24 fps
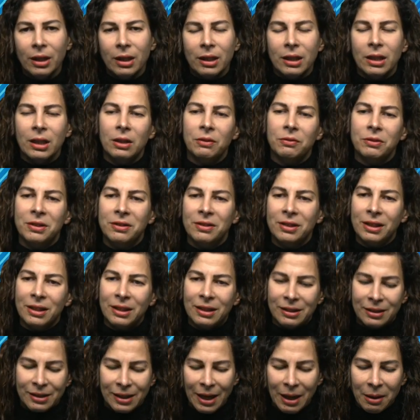Here we see an
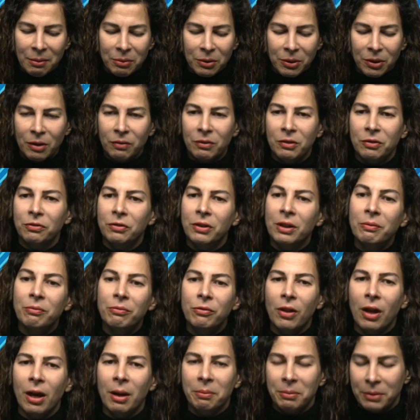example of a
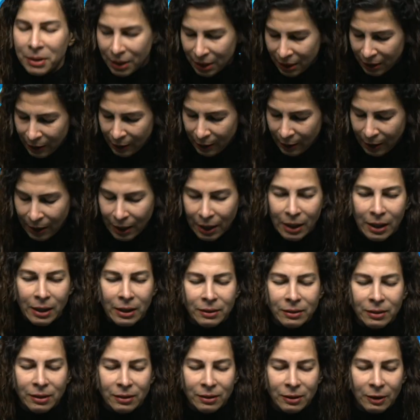flip-flop in
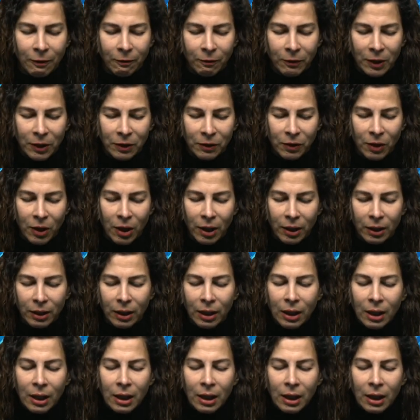System Verilog.